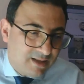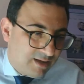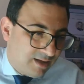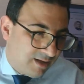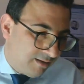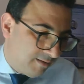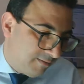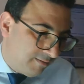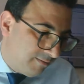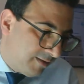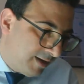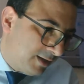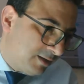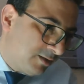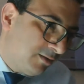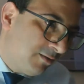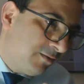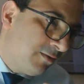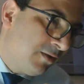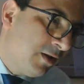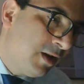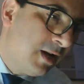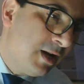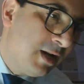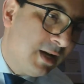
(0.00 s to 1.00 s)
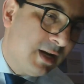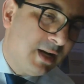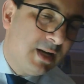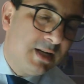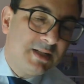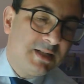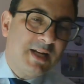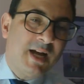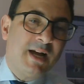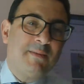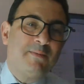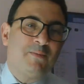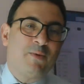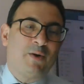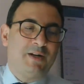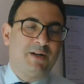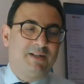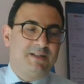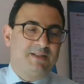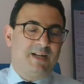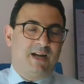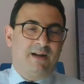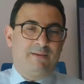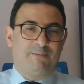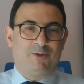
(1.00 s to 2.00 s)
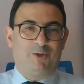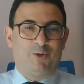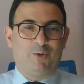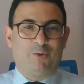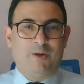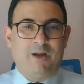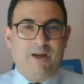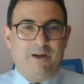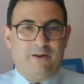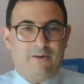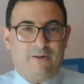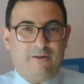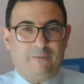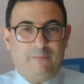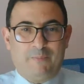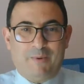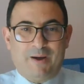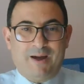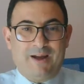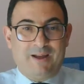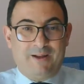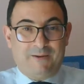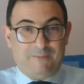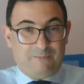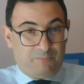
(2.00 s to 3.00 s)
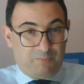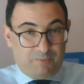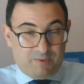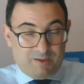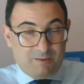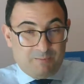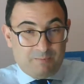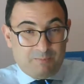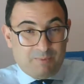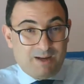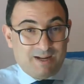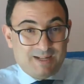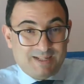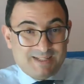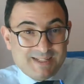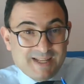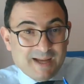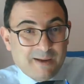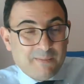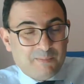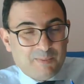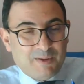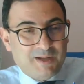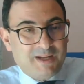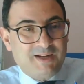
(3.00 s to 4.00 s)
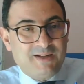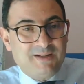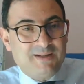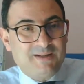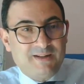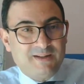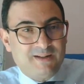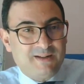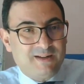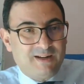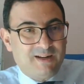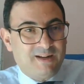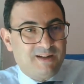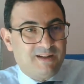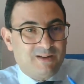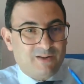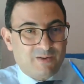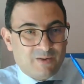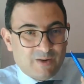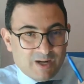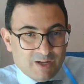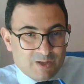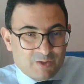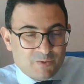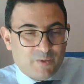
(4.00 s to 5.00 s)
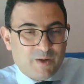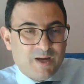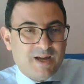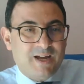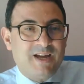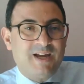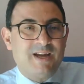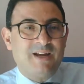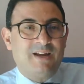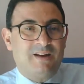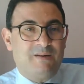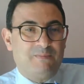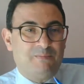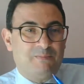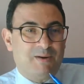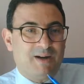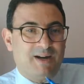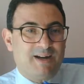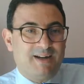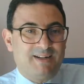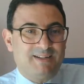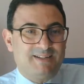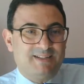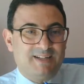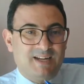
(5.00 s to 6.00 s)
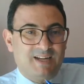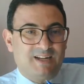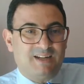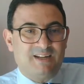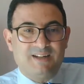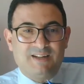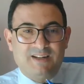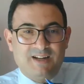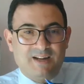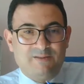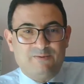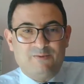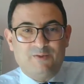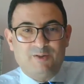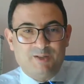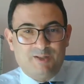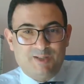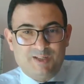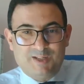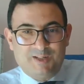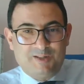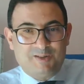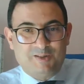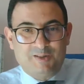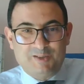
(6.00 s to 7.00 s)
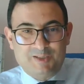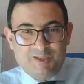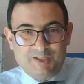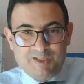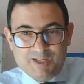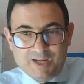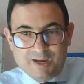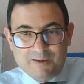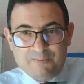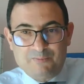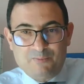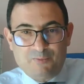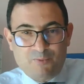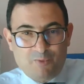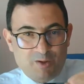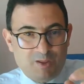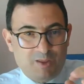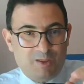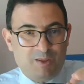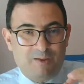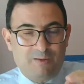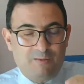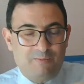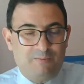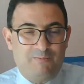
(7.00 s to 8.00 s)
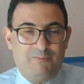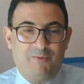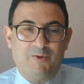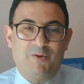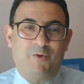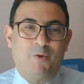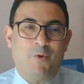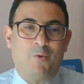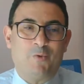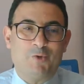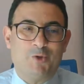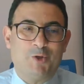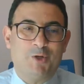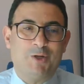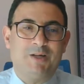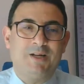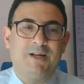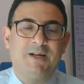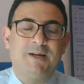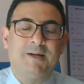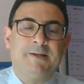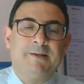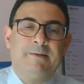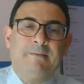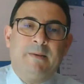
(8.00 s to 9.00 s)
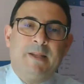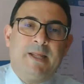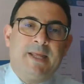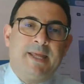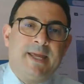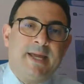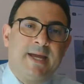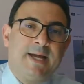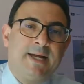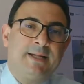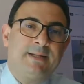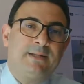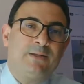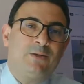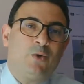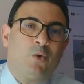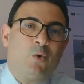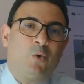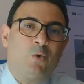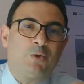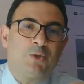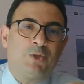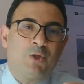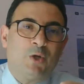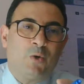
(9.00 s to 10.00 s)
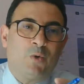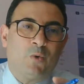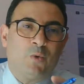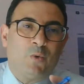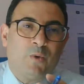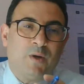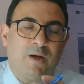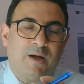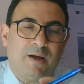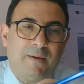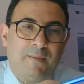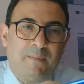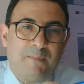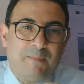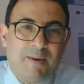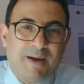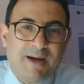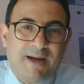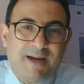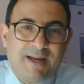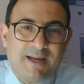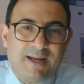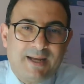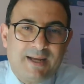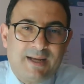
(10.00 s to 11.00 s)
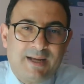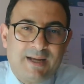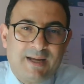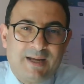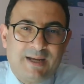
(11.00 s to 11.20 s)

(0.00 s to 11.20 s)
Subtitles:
the effect of type 1 and type 2 error by sampling in the right way and by taking every single step with precaution, and also by